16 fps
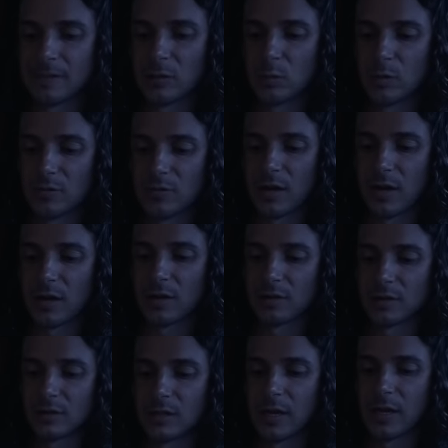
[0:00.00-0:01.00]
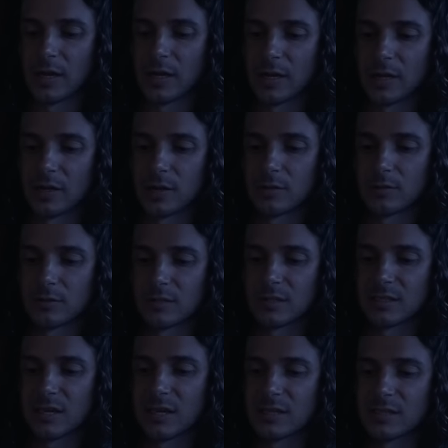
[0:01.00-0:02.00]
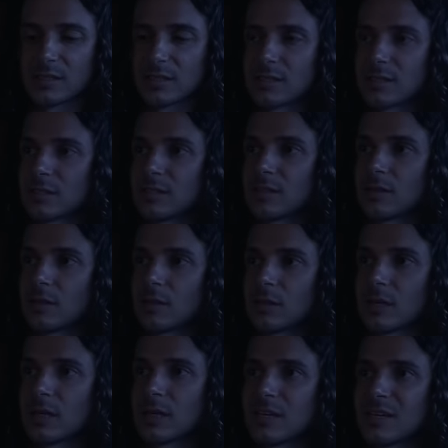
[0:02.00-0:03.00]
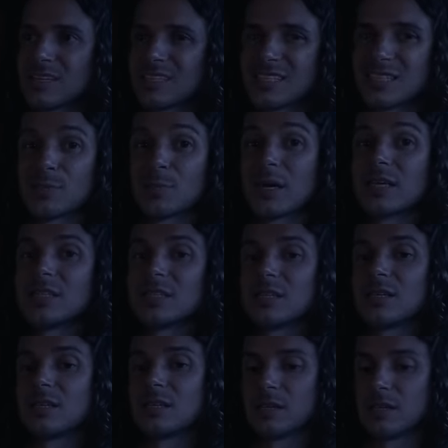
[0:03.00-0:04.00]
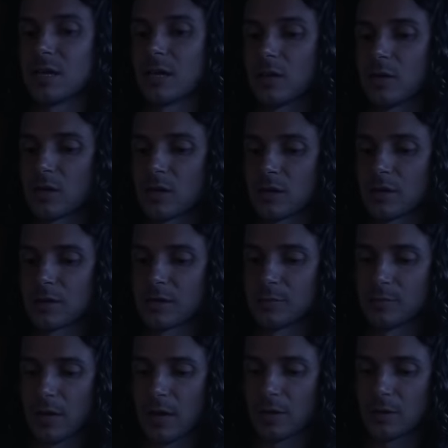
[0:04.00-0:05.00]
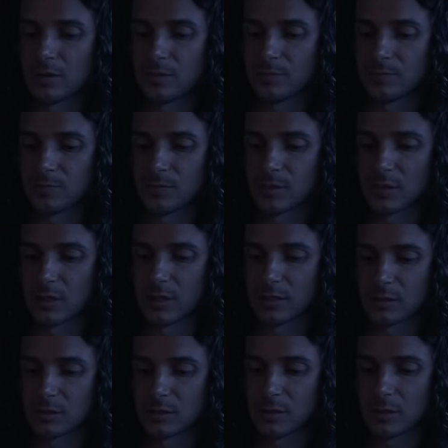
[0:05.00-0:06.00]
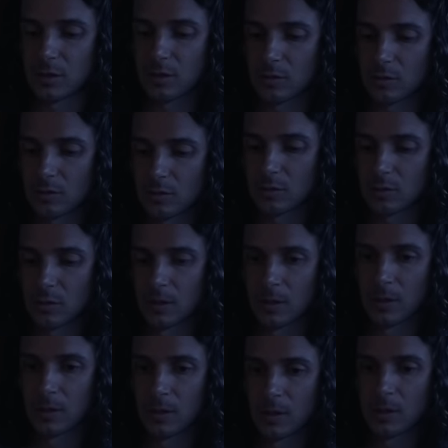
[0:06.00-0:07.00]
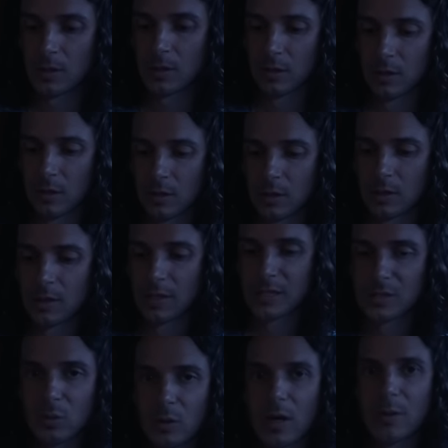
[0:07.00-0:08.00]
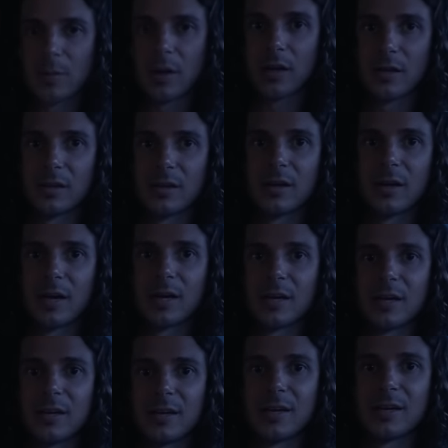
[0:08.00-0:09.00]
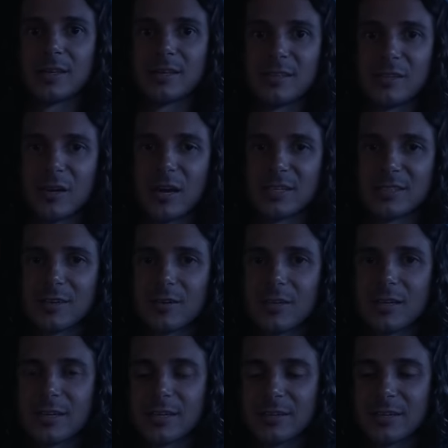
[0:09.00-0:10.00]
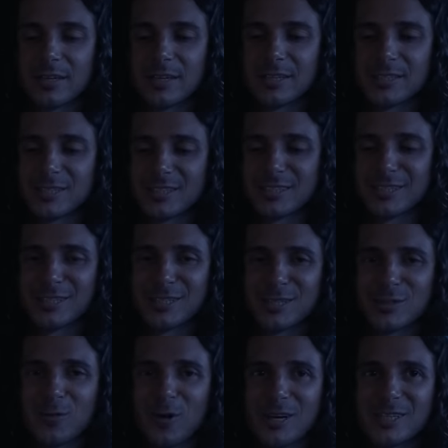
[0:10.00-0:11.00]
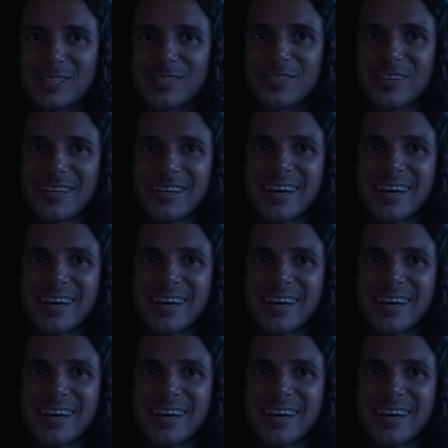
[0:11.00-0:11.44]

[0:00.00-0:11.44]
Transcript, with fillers: We found a really nice looking spicy yellow curry powder, and so that's what I made. And you guys know the ingredients because you just watched me.